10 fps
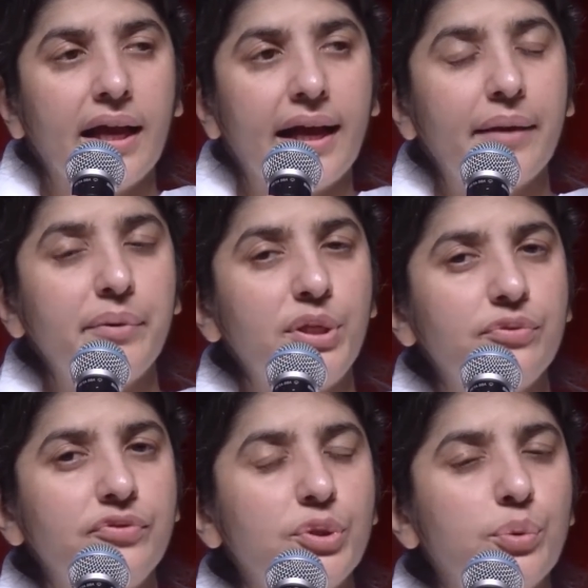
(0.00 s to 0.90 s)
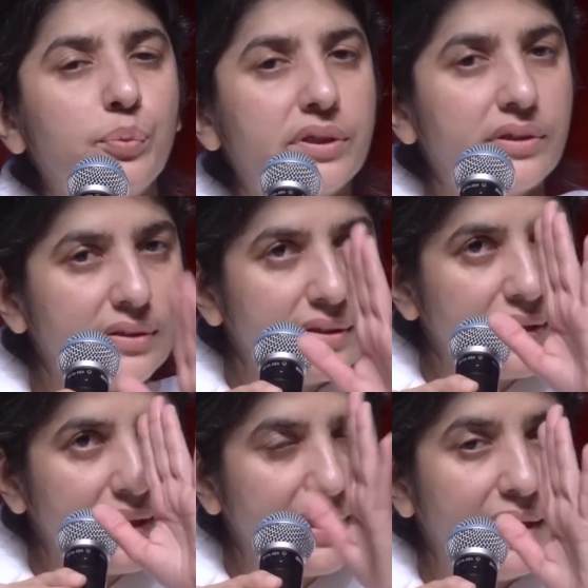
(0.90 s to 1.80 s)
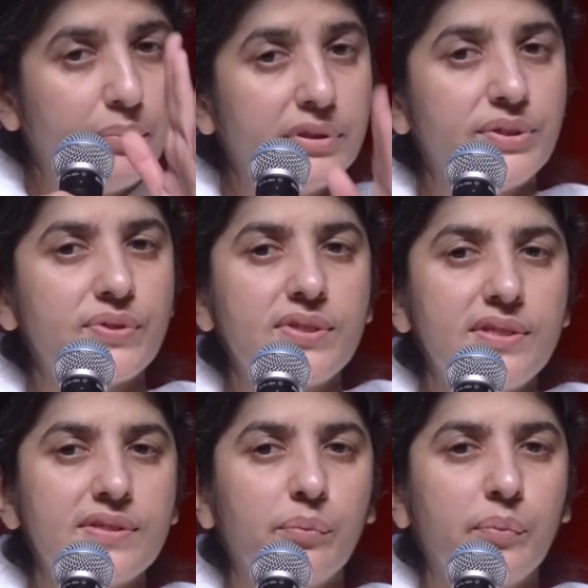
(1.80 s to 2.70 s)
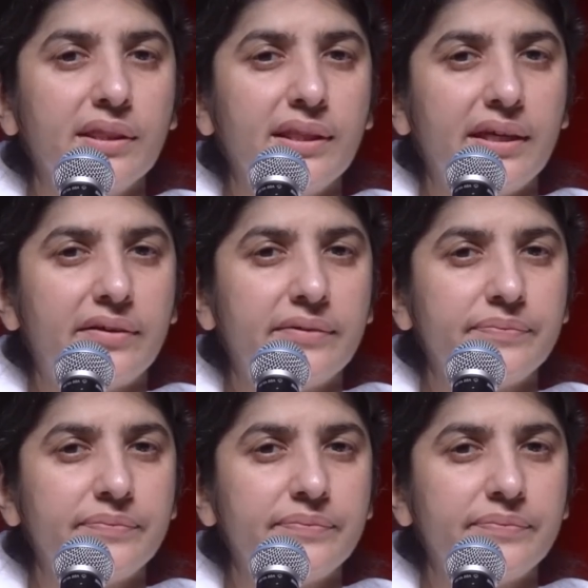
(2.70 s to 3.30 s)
How many of you were able to see someone there?